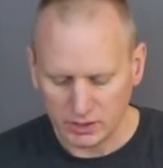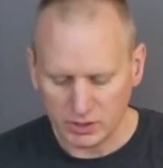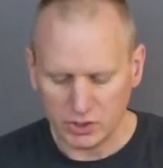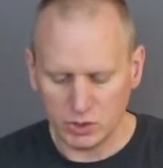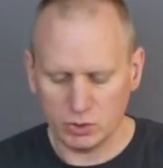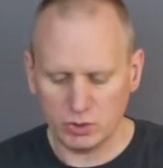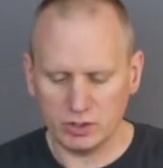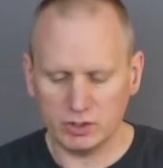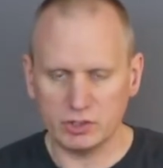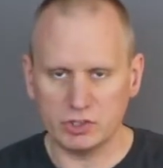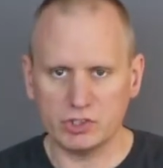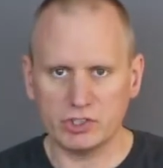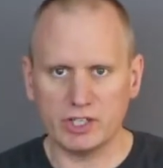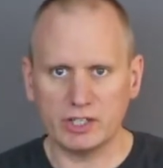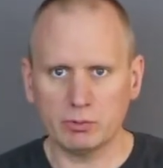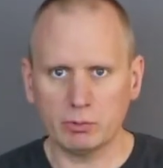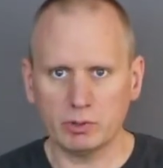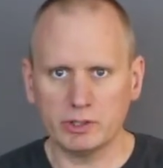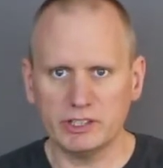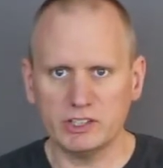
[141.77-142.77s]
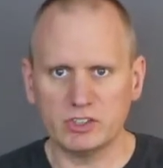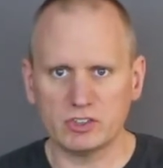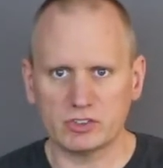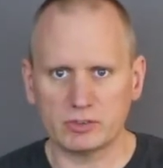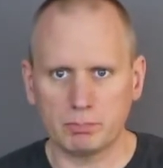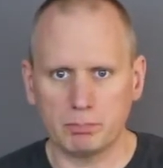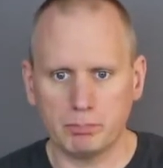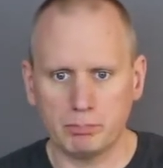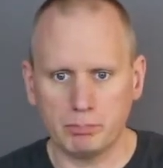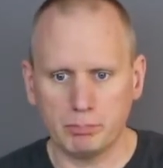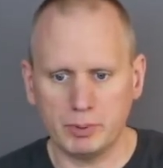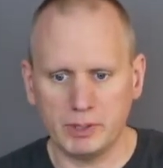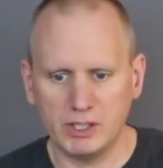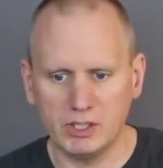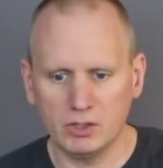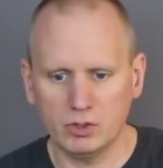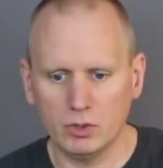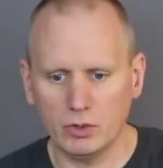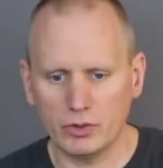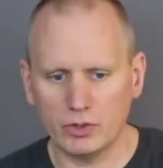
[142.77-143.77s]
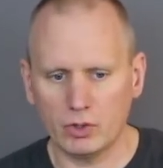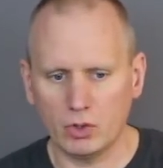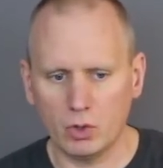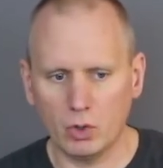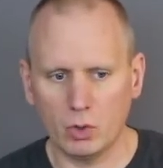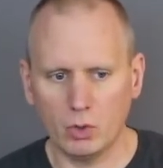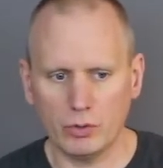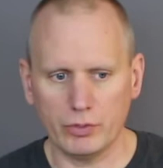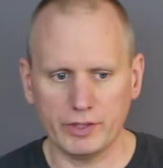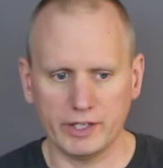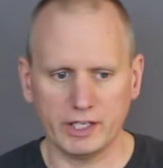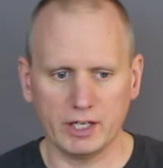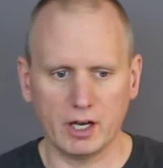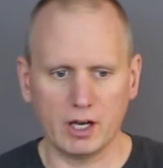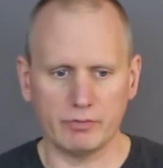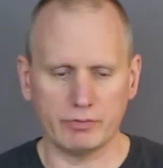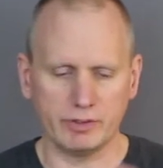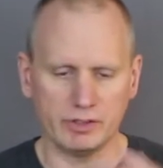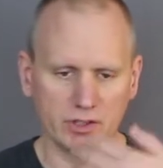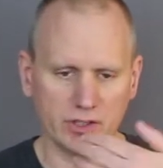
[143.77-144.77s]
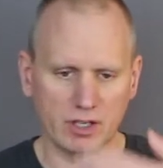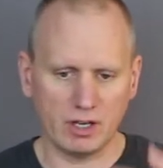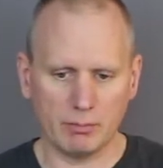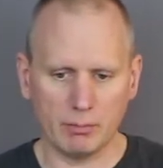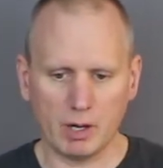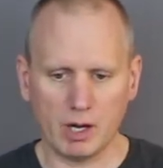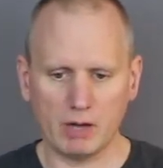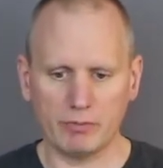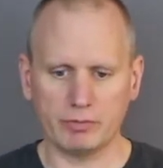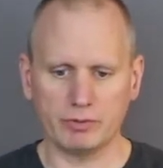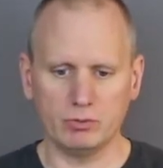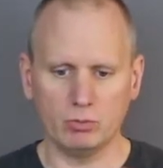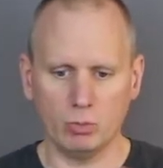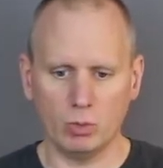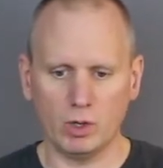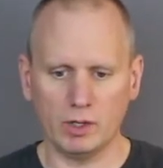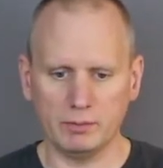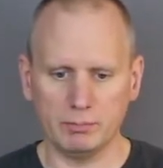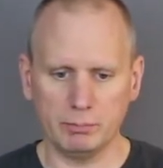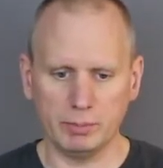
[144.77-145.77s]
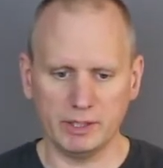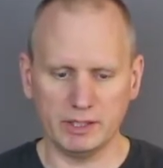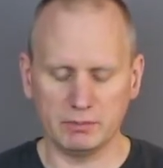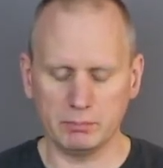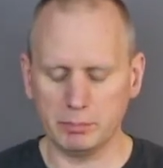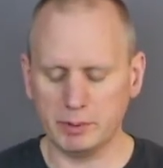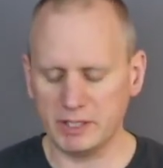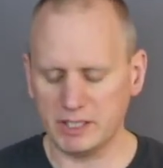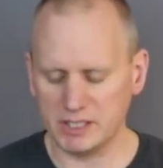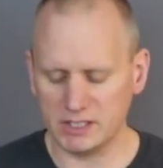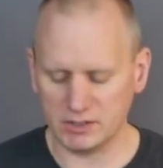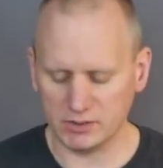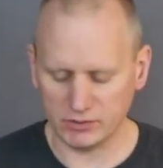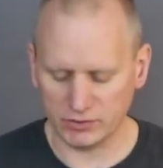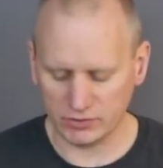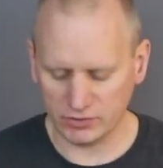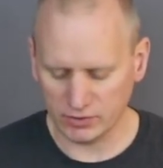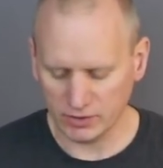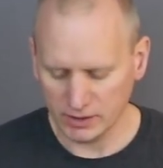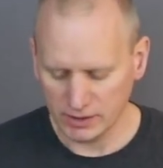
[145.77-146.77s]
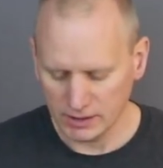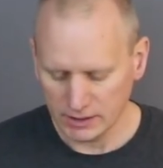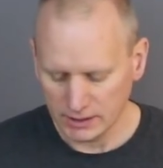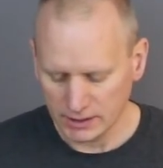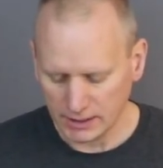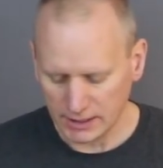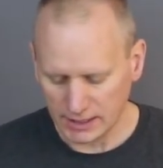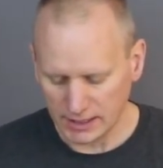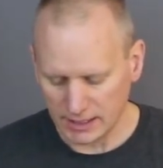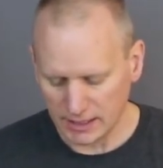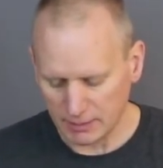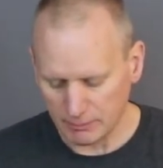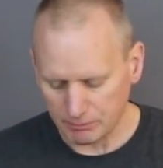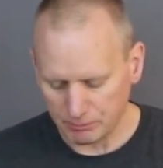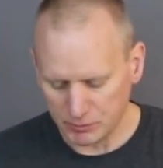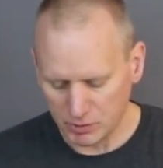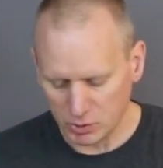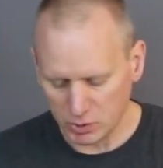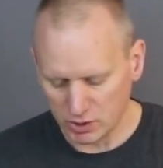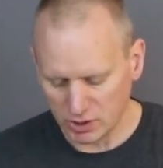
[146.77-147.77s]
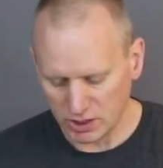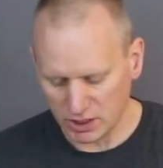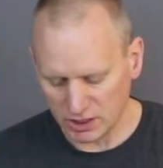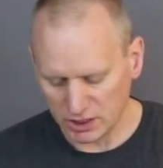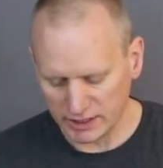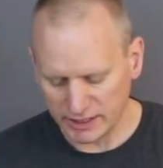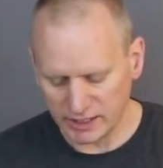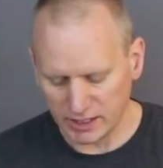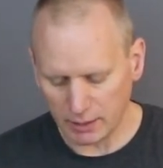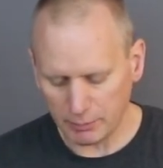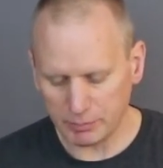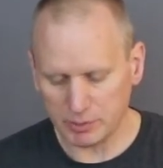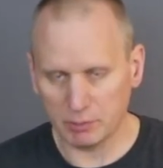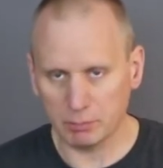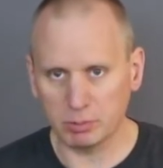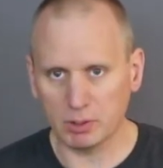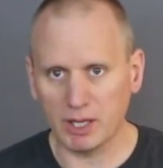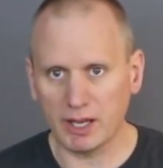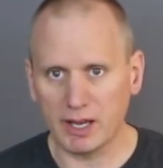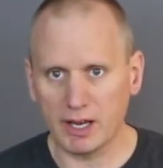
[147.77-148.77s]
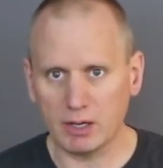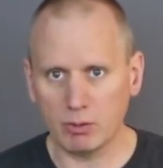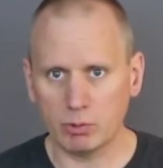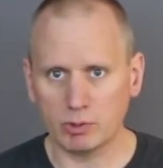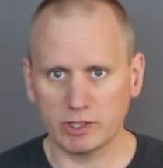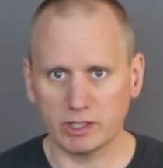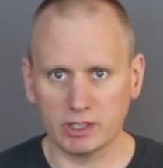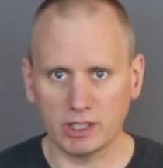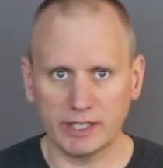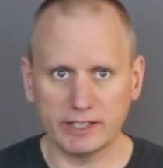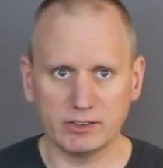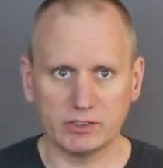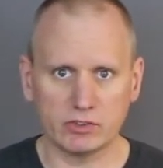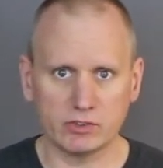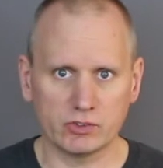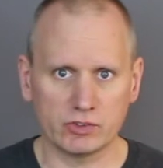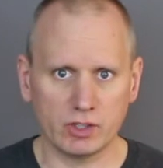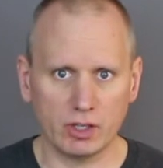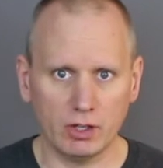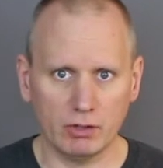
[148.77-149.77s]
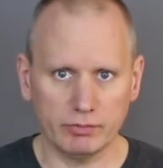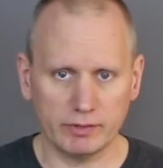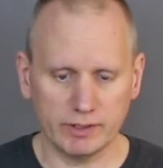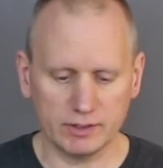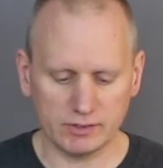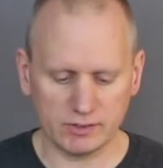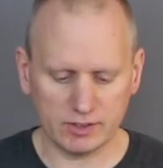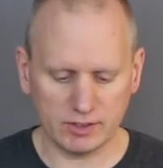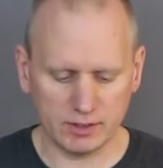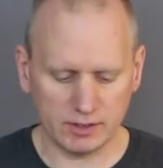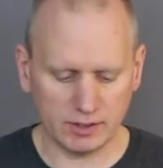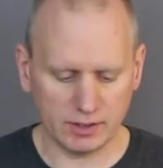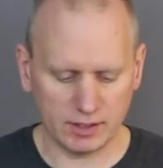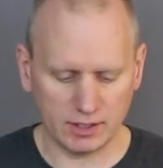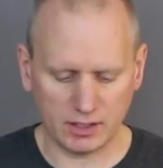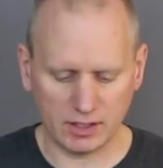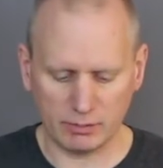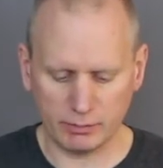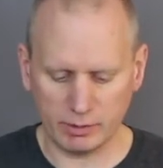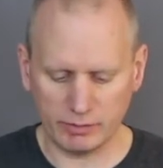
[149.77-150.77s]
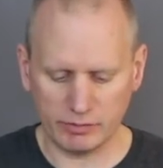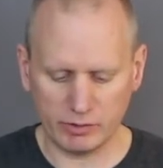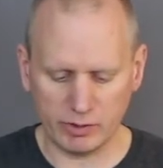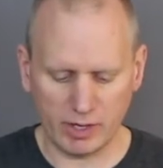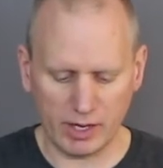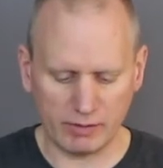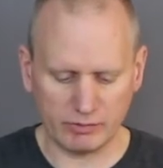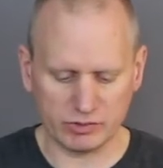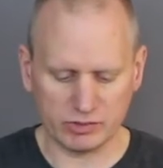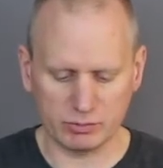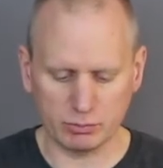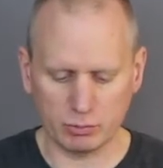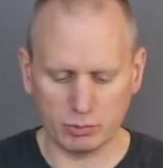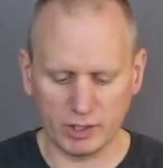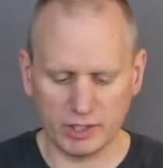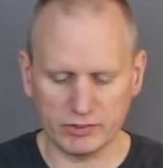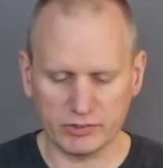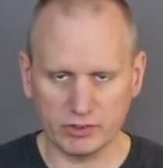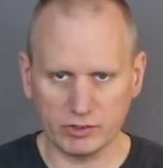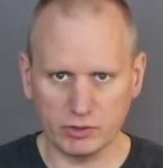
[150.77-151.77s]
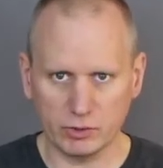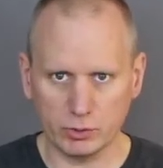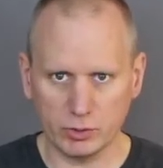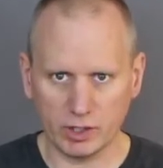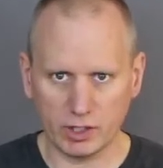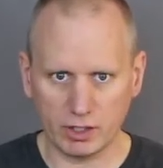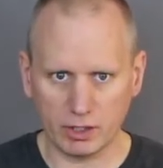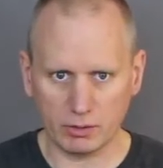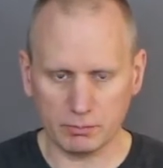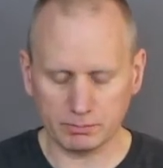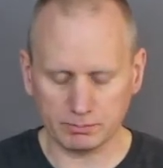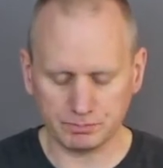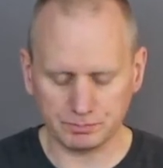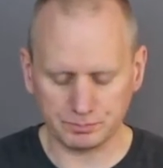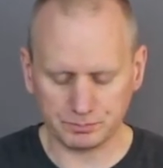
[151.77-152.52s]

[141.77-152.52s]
you can generally just peel the whole thing off. It'll come off in one big piece. You can clean up the blank with a light solvent if you have some residue there.